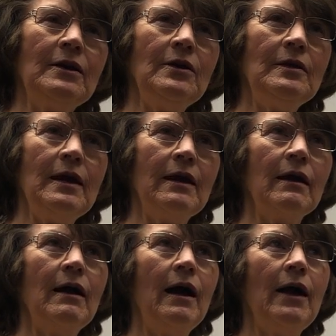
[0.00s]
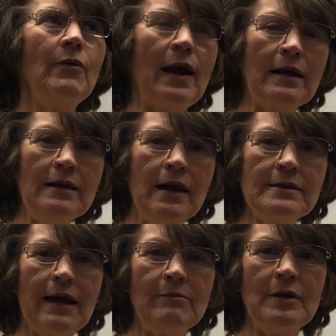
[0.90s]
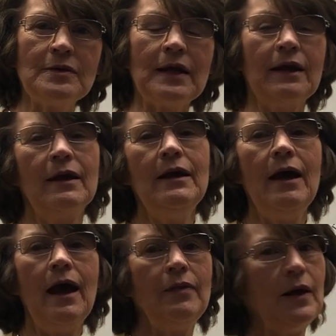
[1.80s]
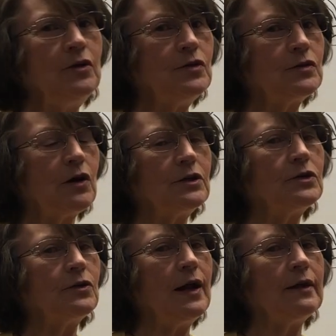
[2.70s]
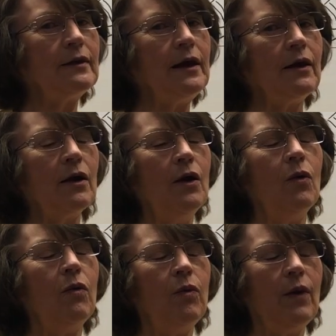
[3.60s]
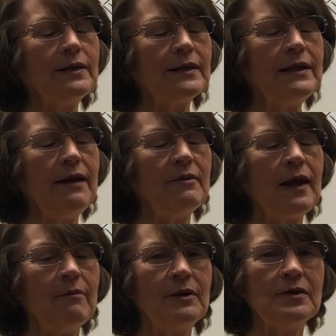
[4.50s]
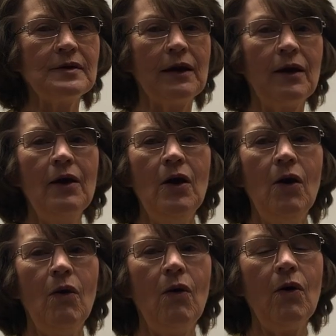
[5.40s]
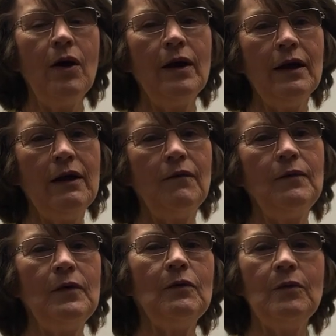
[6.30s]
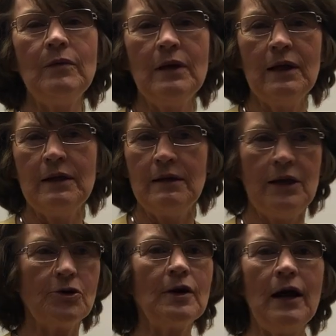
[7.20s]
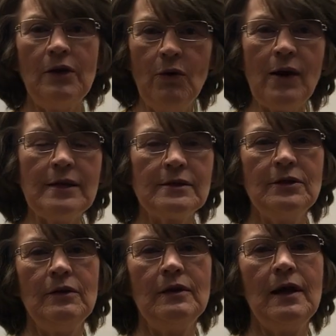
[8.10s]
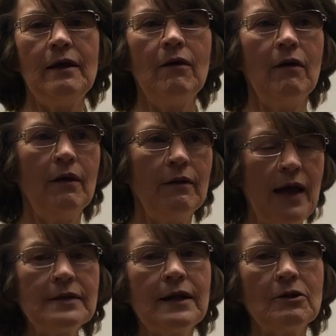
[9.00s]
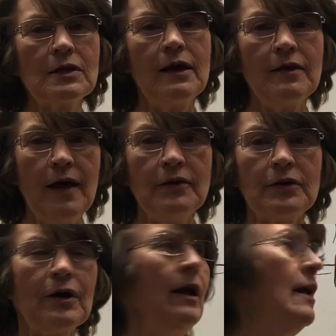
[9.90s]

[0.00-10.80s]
and you think, I recognize that music, and then you start to try to think, what's the name of that music? Or if you hear a noise and you think, that sounds like thunder,